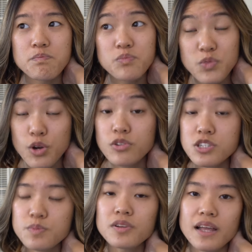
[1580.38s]

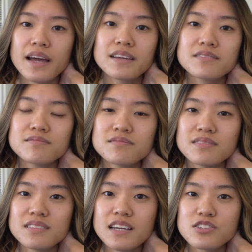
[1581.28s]
noticeable lag
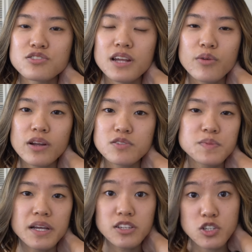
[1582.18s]
yesterday when I was
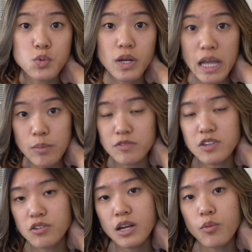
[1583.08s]
playing just one game of
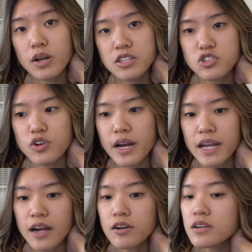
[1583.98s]
Dota. I wanted to try
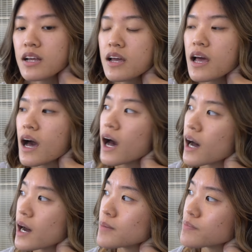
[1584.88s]
it out.
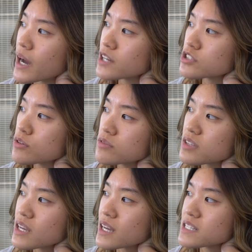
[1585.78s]
Um, I don't
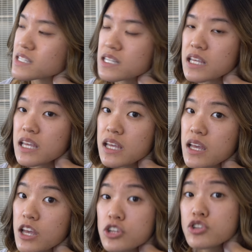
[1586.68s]
think I see
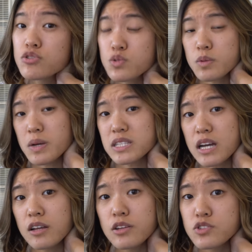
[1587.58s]
issues with my
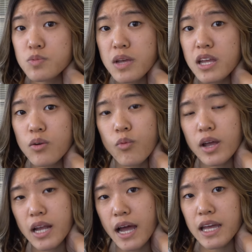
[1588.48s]
download speed
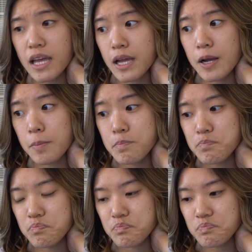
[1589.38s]
when I am